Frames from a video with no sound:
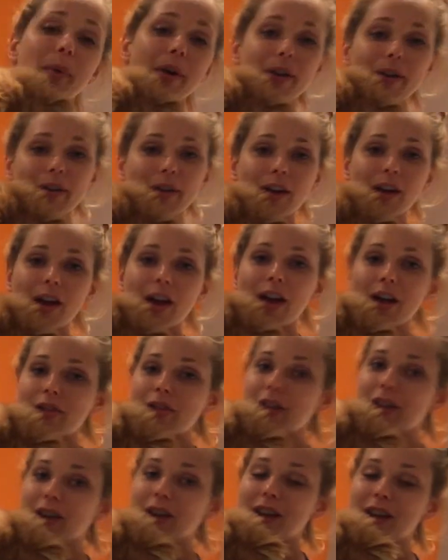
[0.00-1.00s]
butter
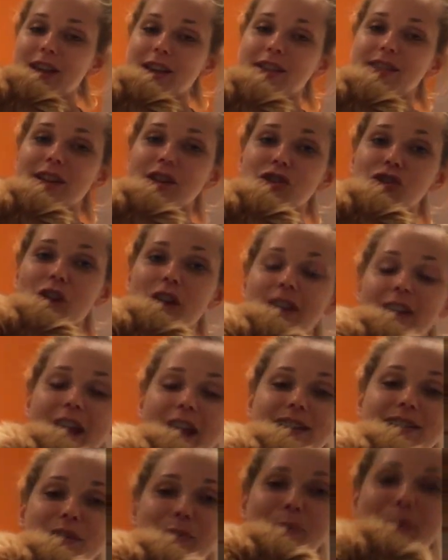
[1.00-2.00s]
than it is a
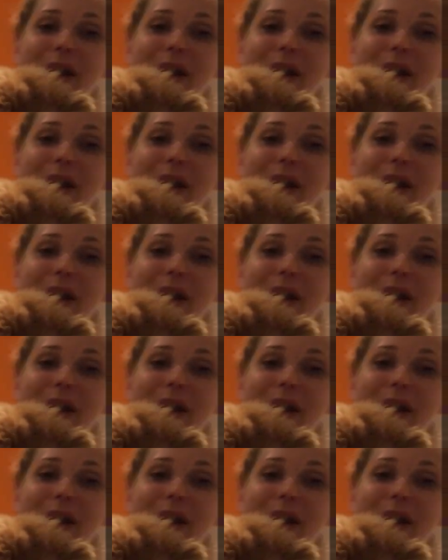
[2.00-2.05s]
gigantic